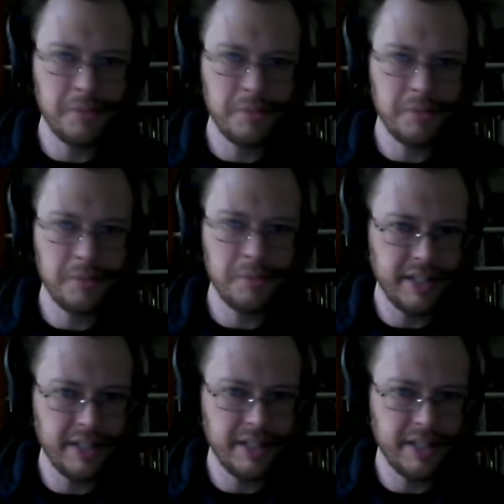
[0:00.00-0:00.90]

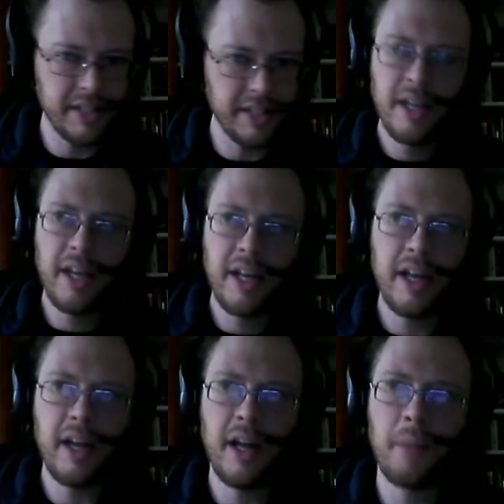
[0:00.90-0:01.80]
like. It's
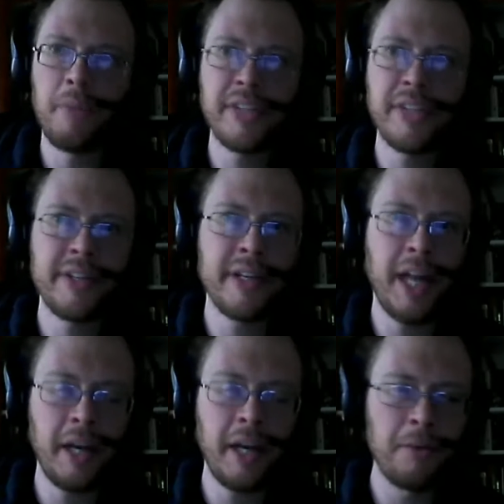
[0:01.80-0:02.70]

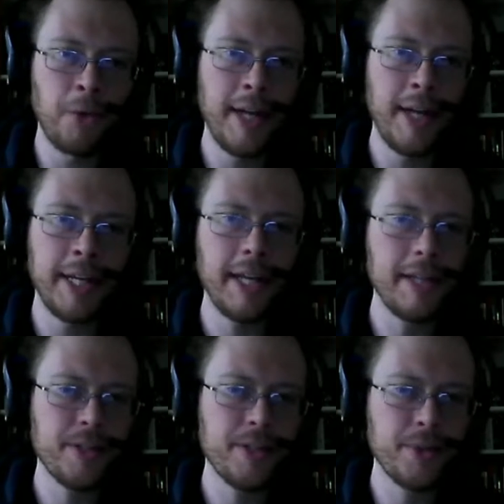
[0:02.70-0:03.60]
a kind of run and
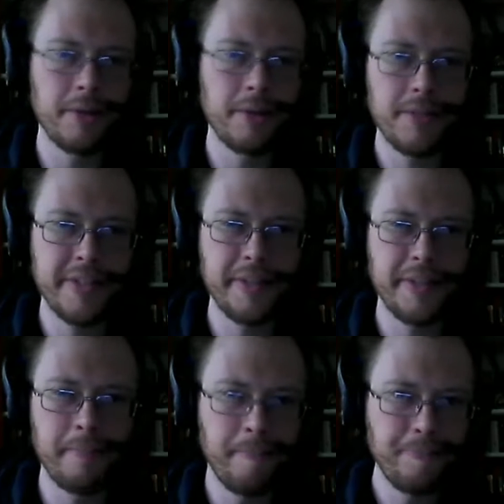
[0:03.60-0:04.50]
gun sort of
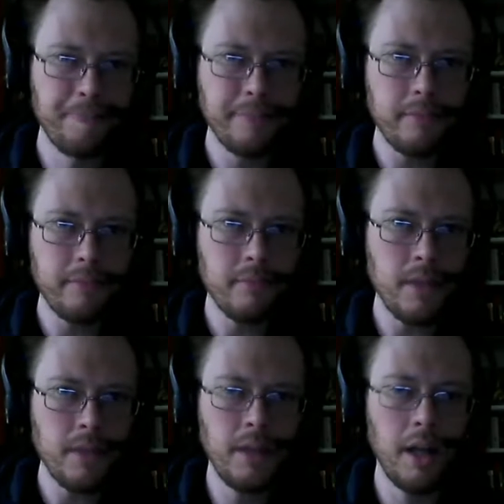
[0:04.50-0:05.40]
system
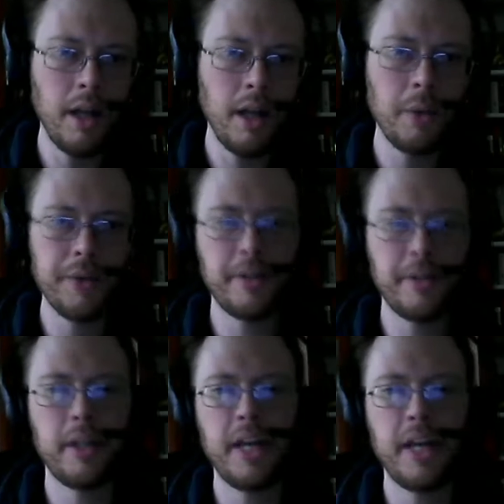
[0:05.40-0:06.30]
with a
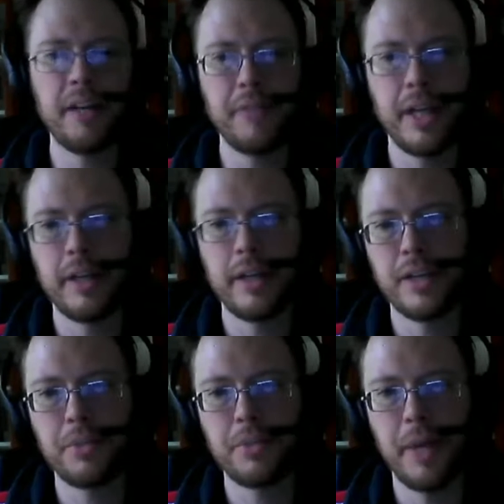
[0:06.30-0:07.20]
lot of like
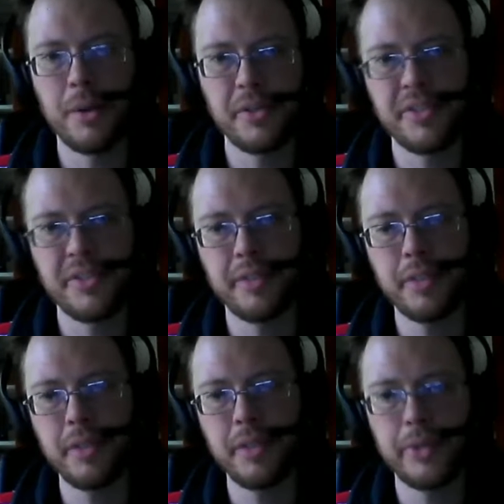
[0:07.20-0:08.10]
extra powers and stuff that
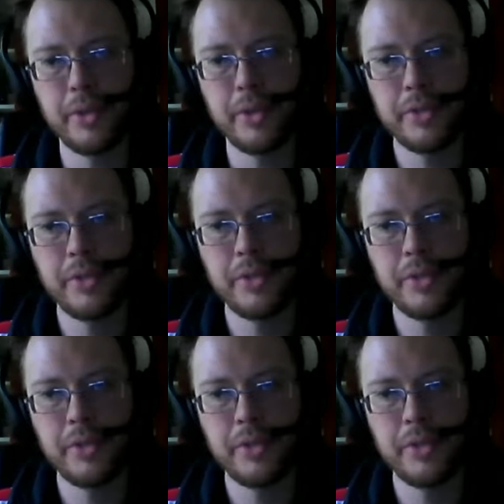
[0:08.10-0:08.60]
you use